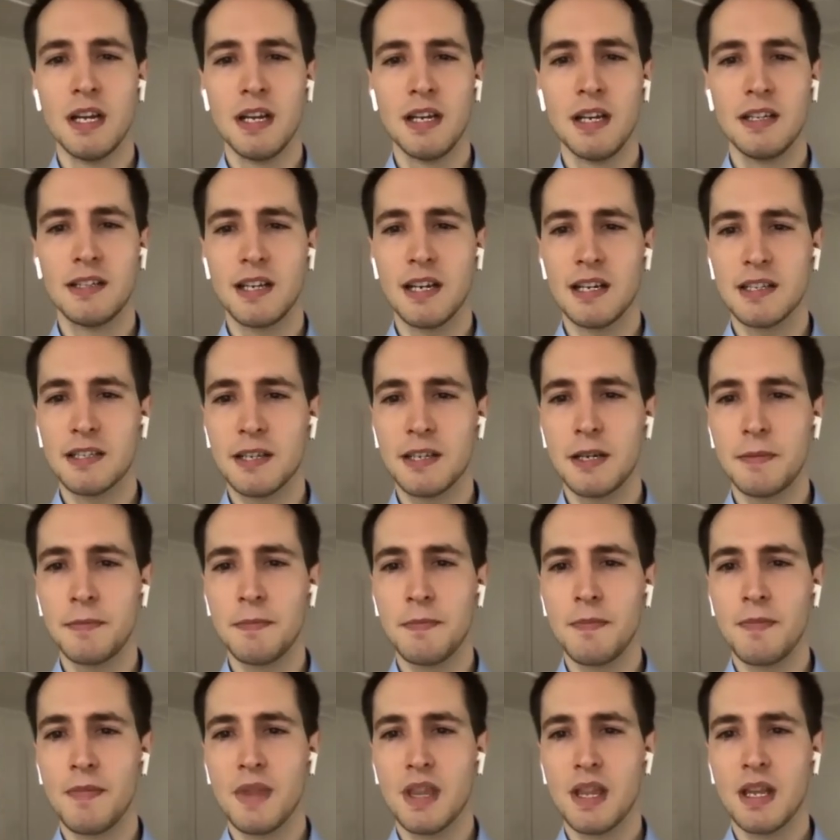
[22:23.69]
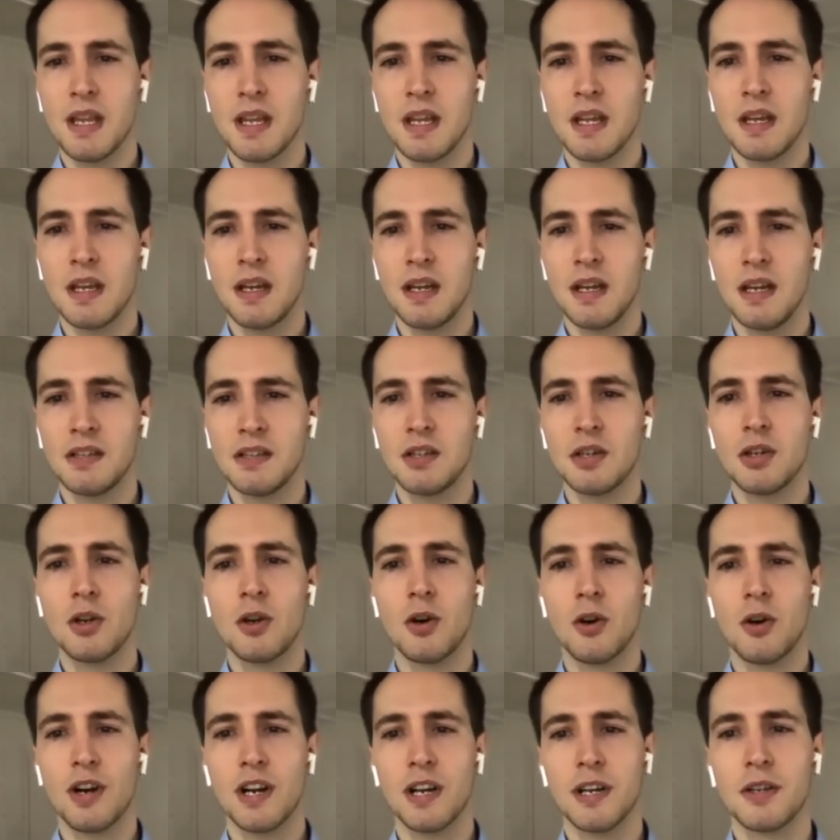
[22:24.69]
He's asking, is it
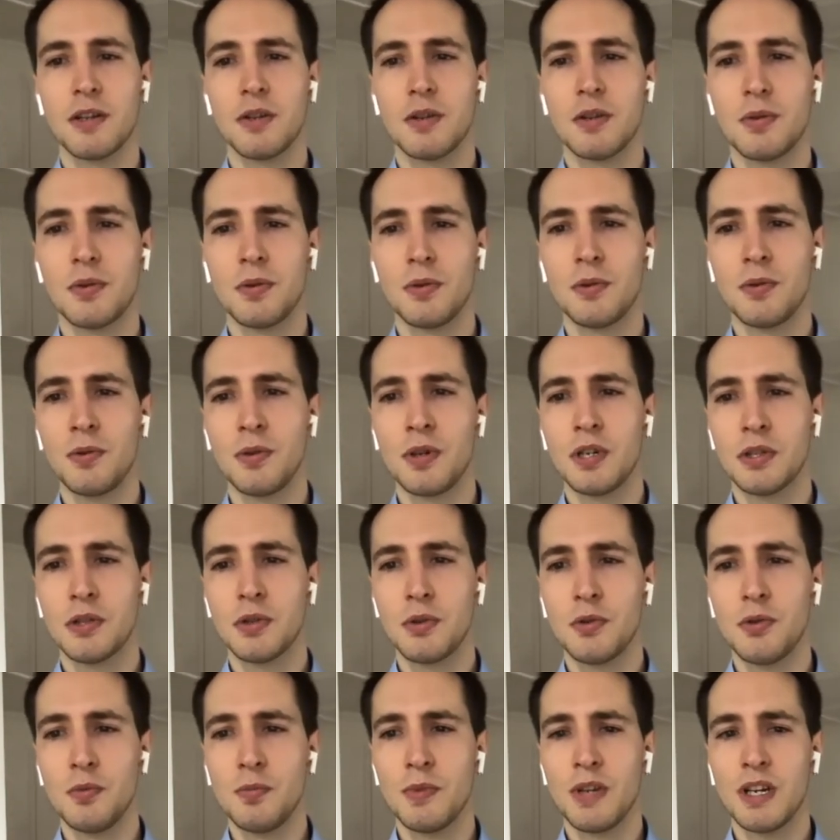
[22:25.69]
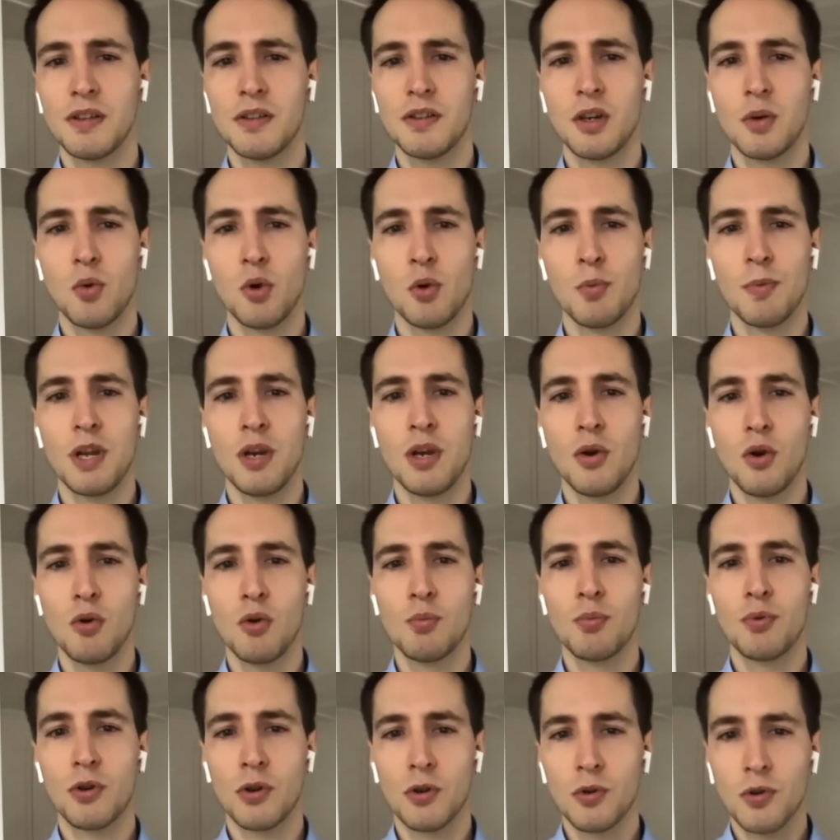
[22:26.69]
correct to assume that there will be no
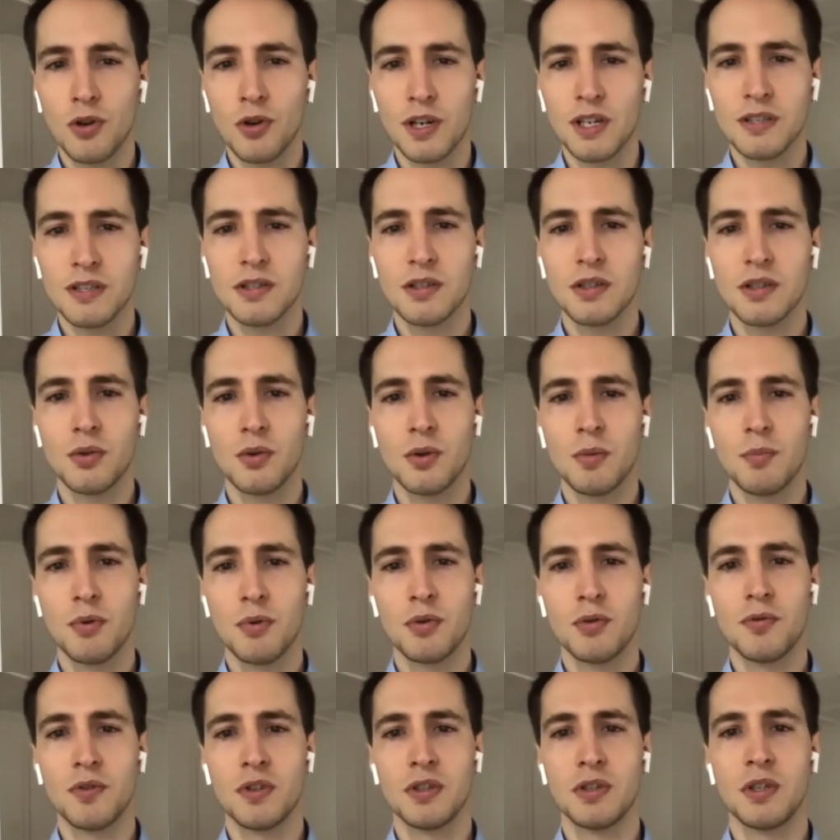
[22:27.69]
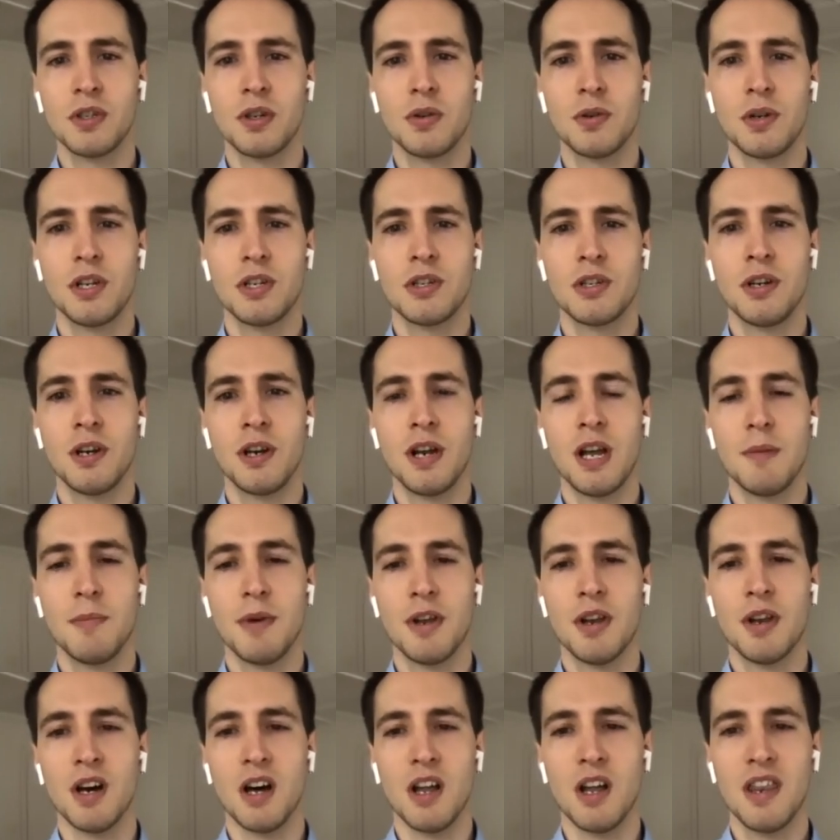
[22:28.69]
progress to improve the situation in
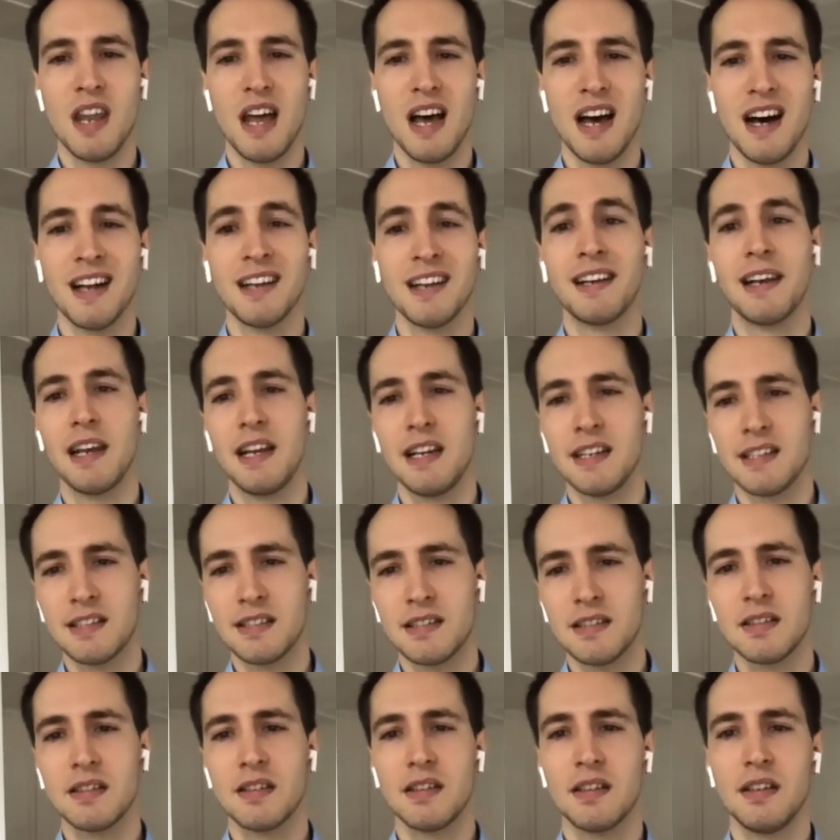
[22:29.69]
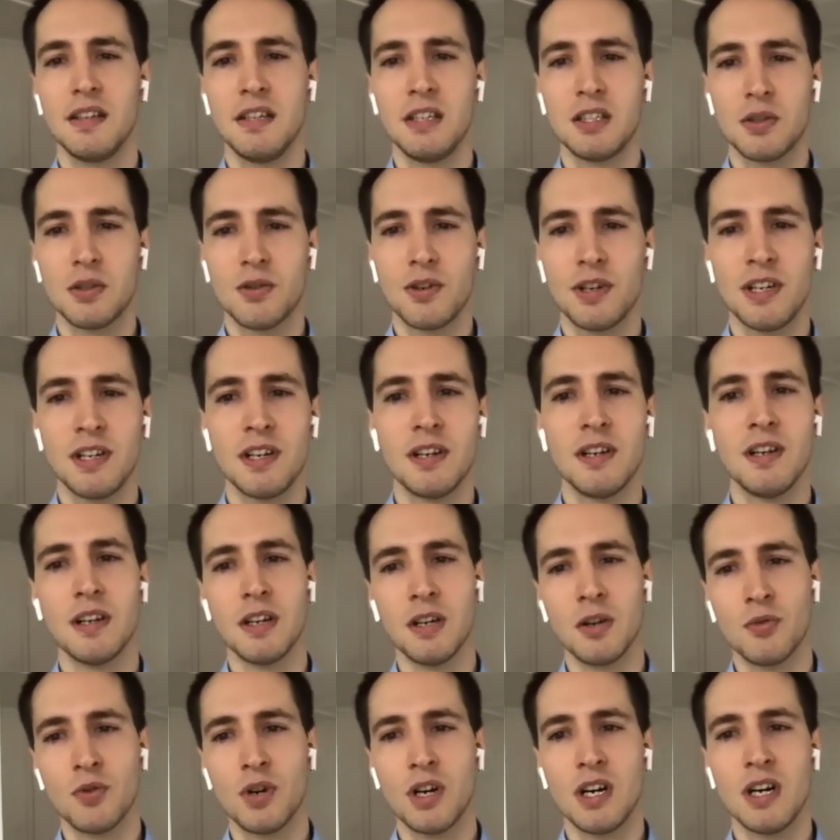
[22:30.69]
Lebanon unless Israel,
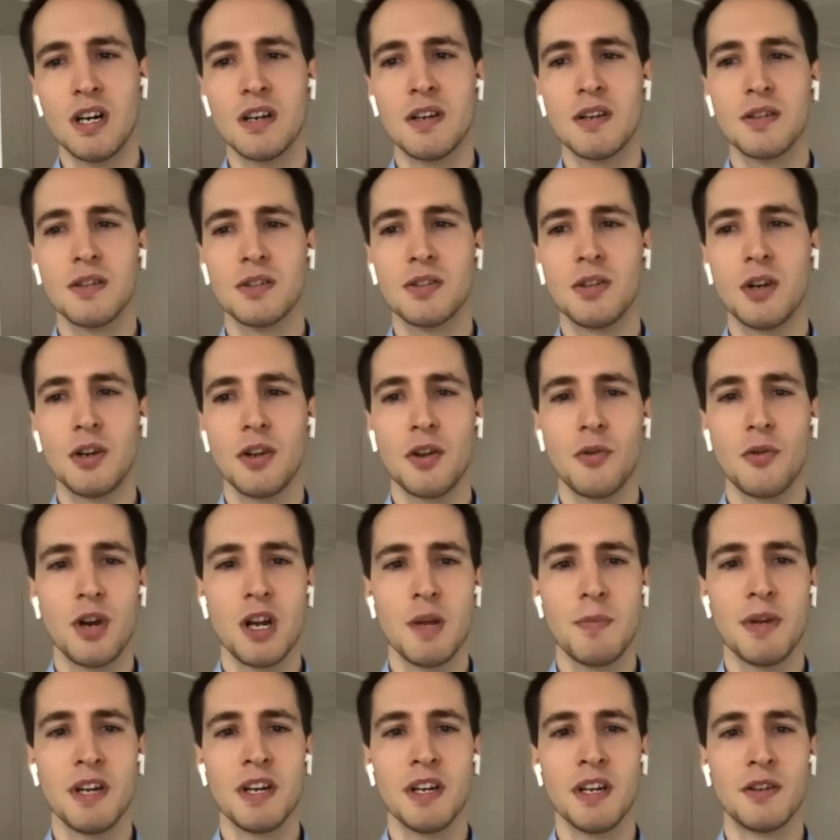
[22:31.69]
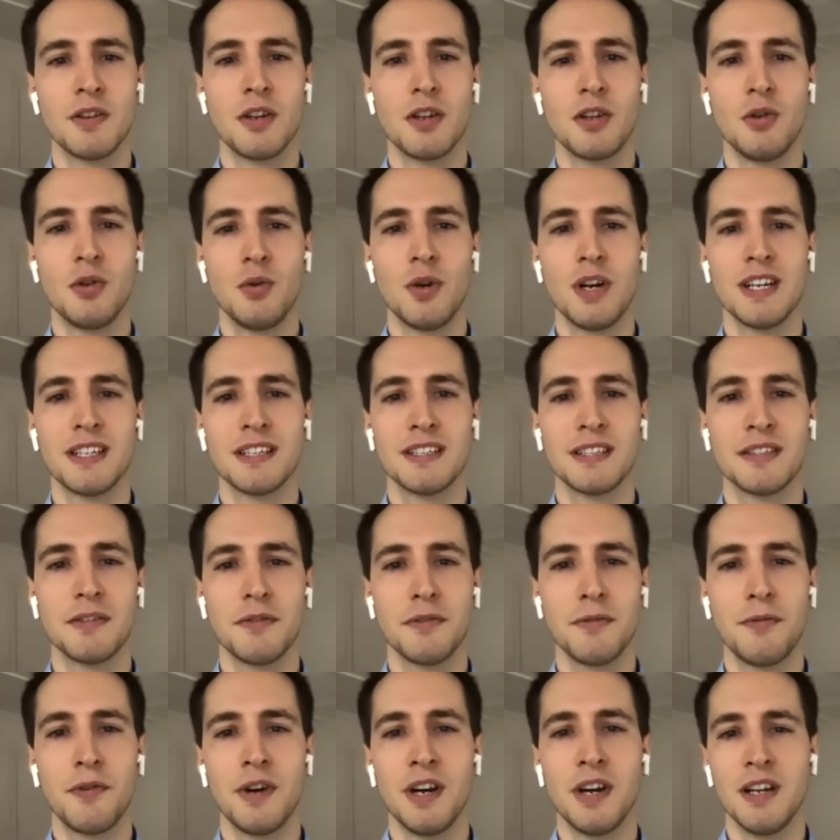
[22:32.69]
Iran, Saudi Arabia, and the
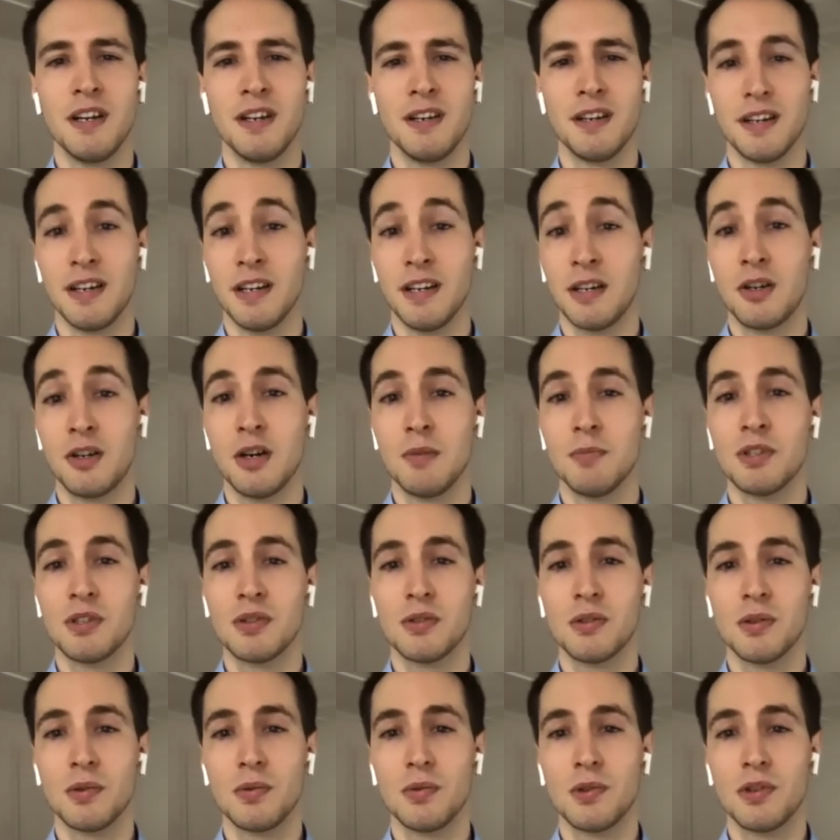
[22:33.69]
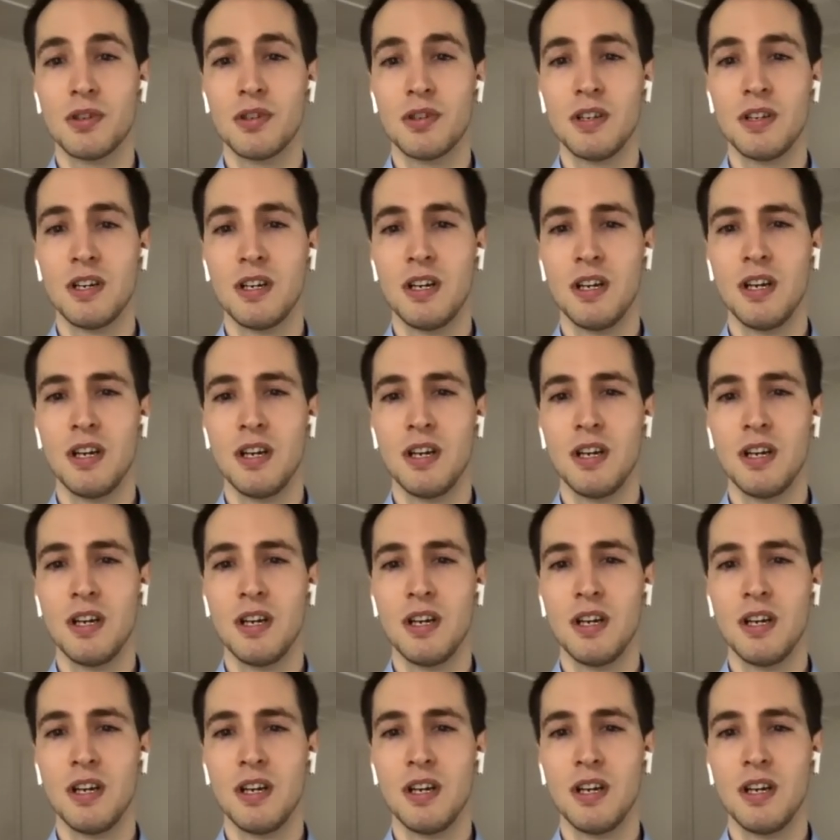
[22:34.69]
US find a common solution?